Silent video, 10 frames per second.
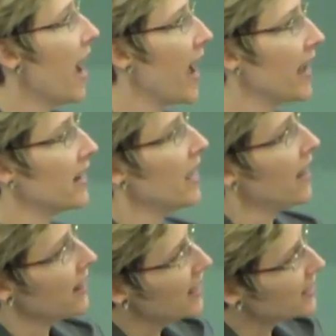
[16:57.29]
And
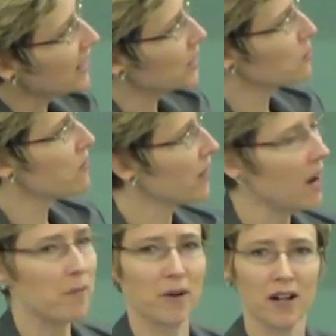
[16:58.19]
these guys moving
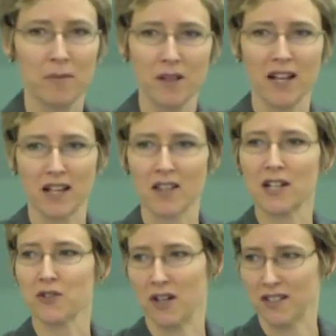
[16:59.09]
up are going to be like
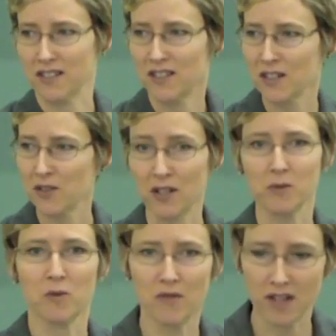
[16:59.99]
electrons. Electrons
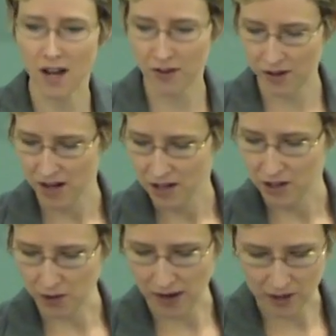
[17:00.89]
move the other
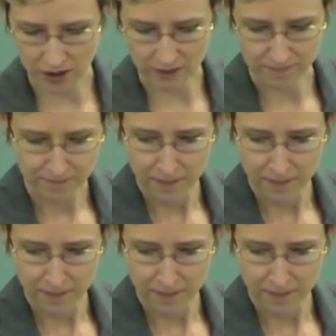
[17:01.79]
direction.